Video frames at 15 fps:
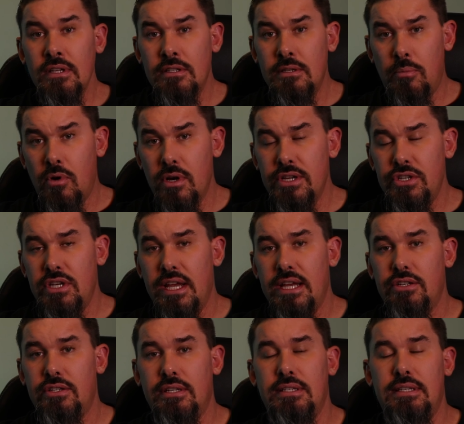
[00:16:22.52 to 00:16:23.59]

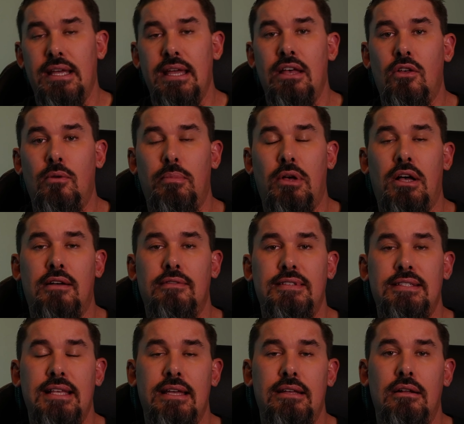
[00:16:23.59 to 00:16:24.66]
depreciation to help
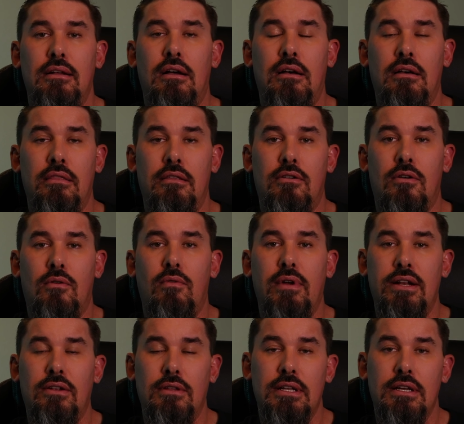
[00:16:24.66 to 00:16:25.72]
offset other
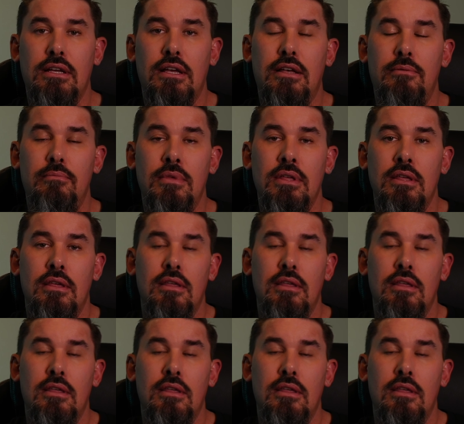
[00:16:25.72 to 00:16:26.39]
rental income